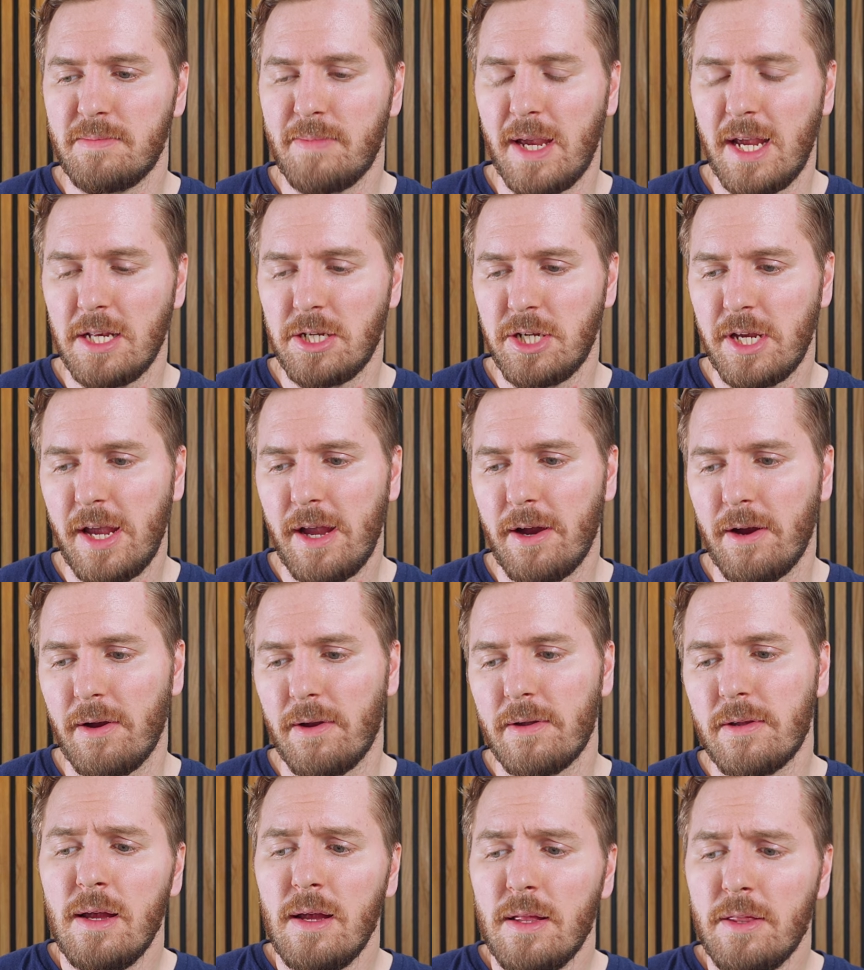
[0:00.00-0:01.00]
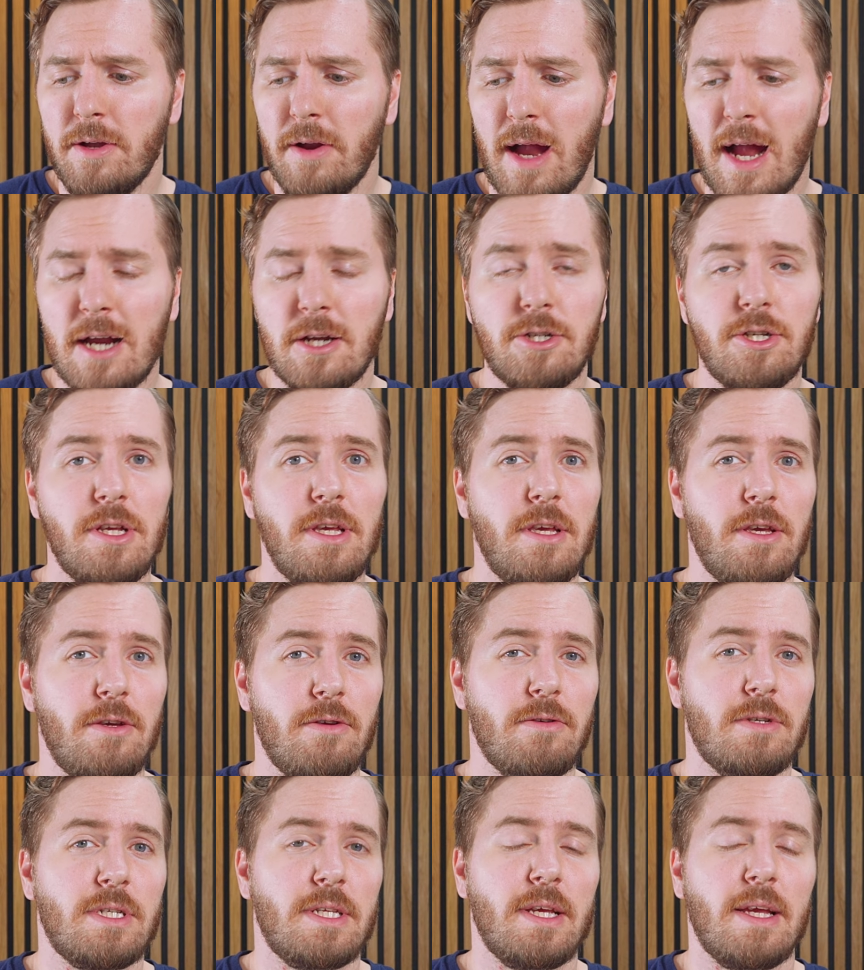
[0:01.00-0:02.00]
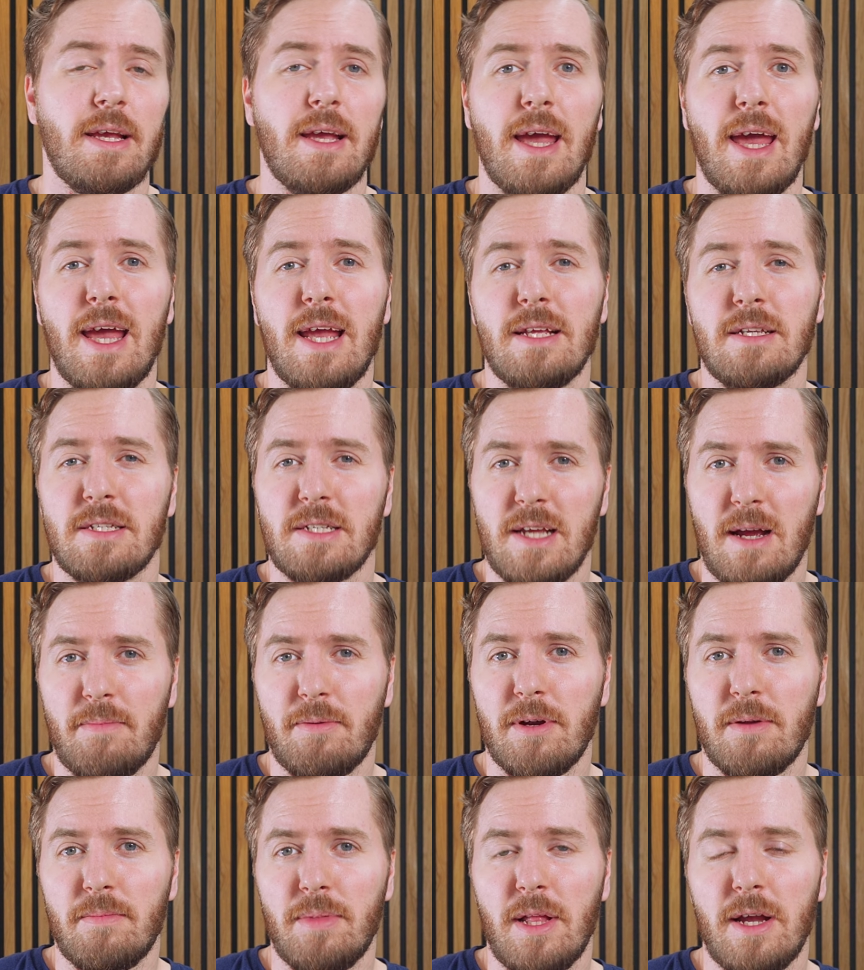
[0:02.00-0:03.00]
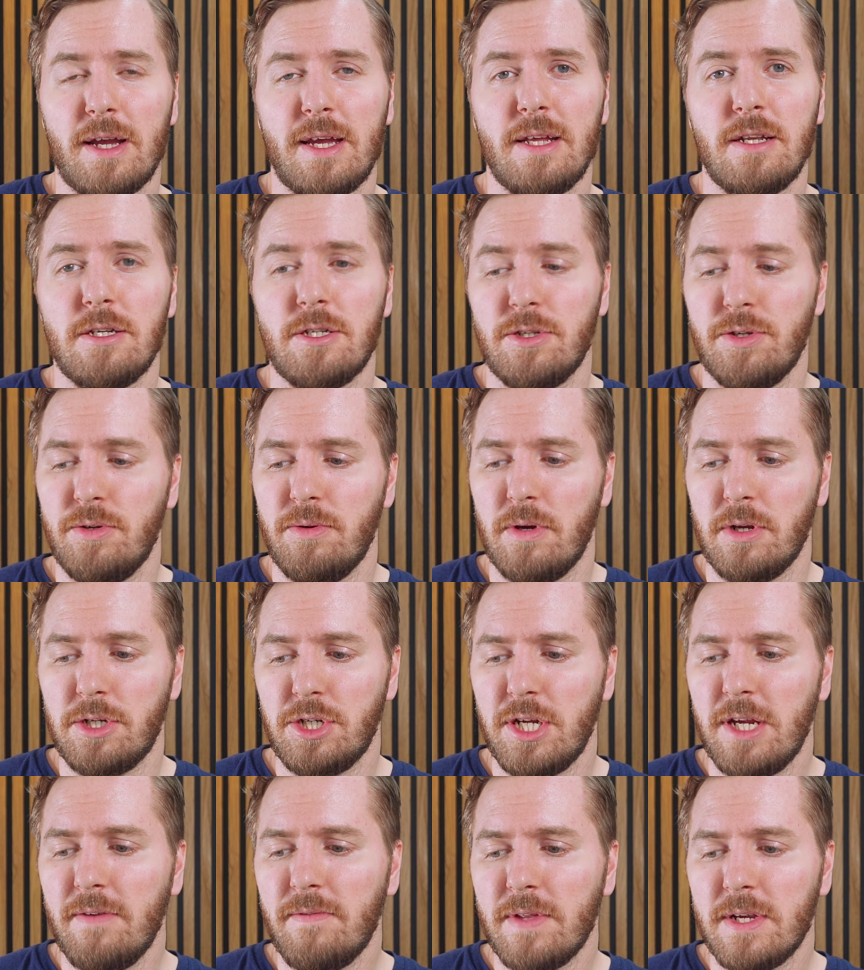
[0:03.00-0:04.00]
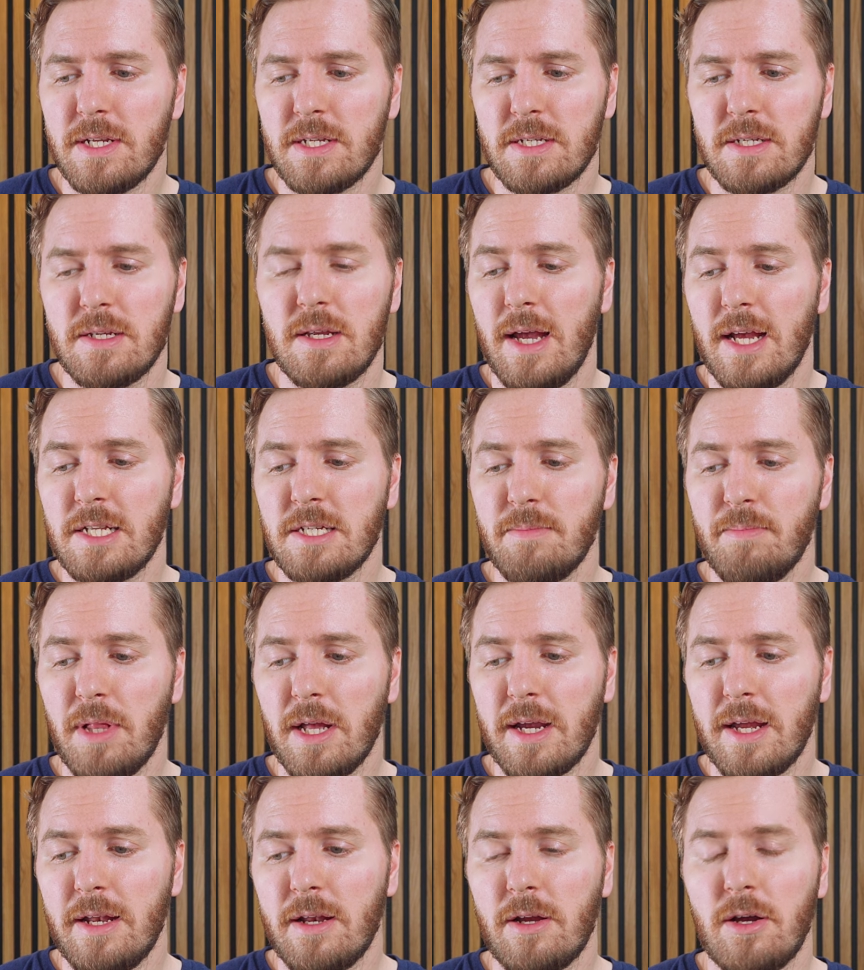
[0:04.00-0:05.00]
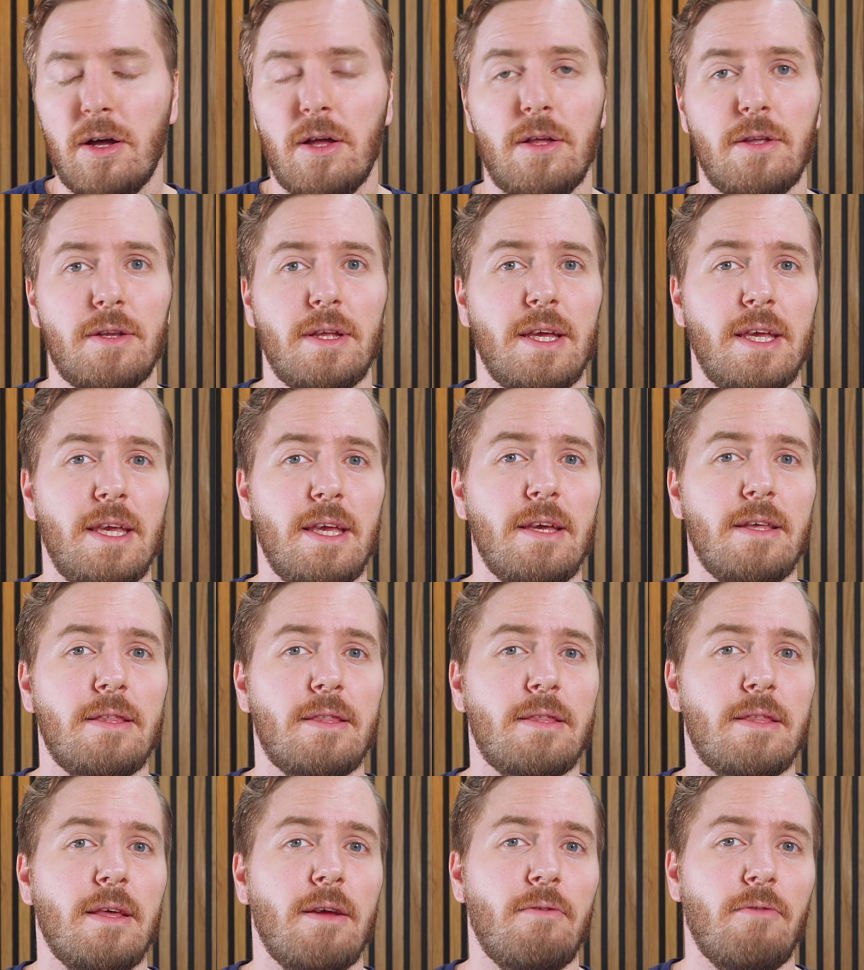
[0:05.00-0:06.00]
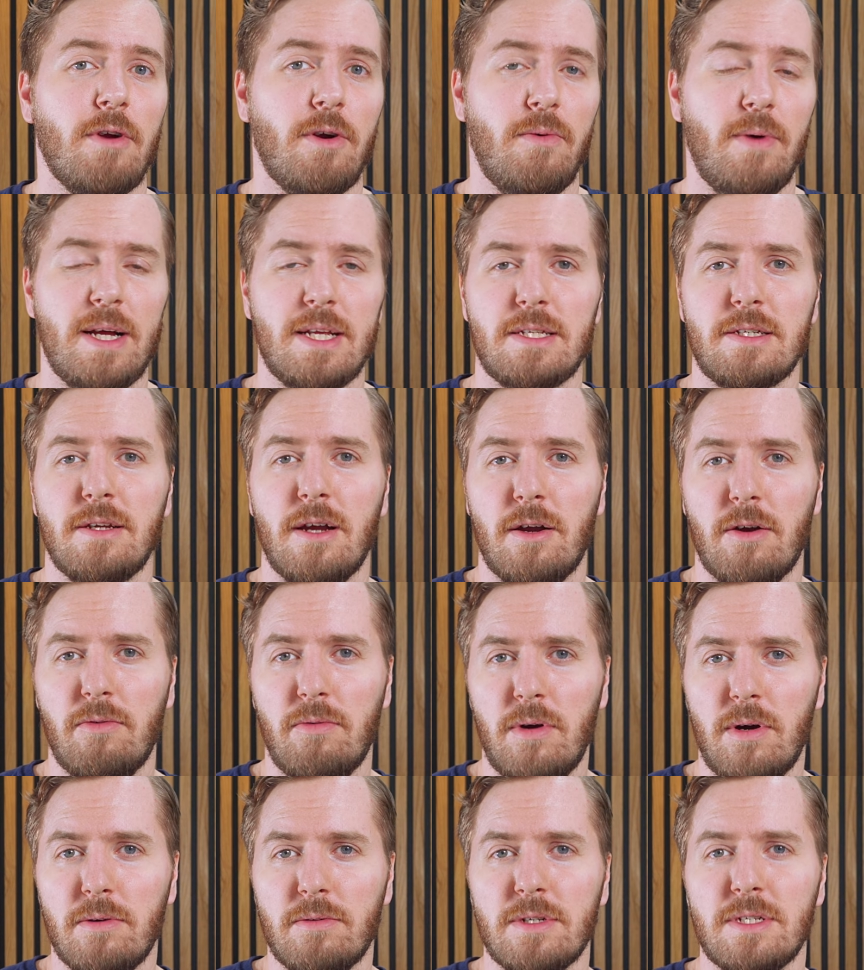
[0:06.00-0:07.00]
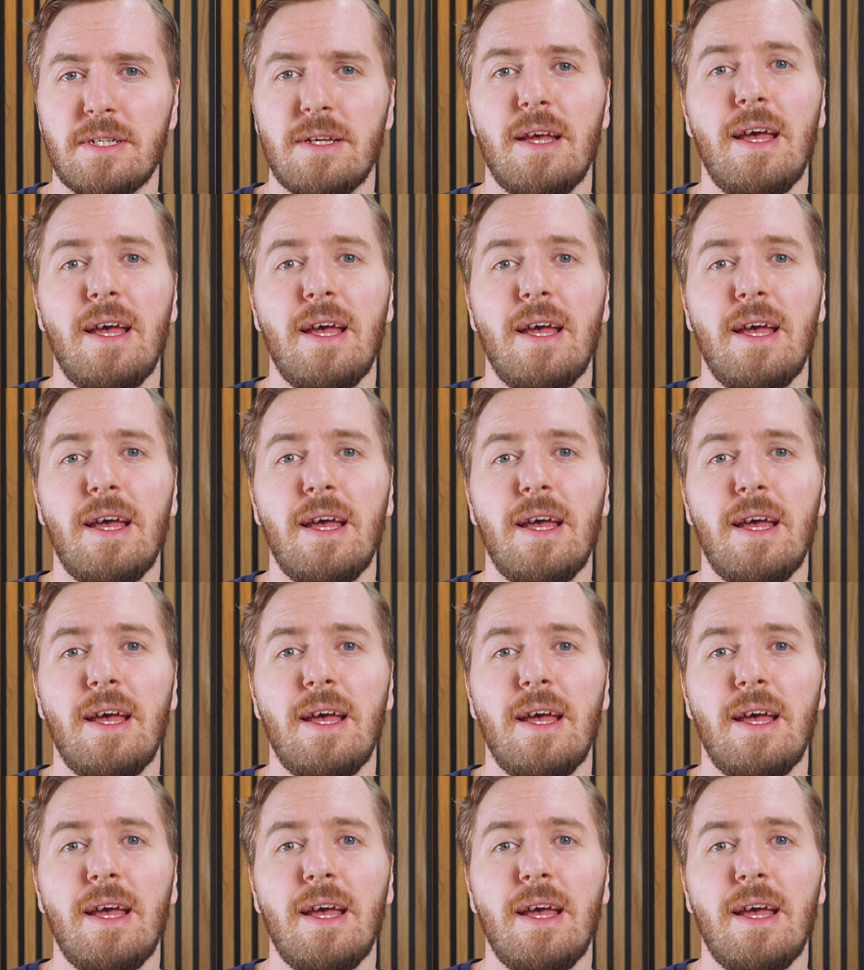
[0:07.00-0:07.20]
page here. They're actually using a separate plugin to achieve this. It's a plugin called Yith Request a Quote,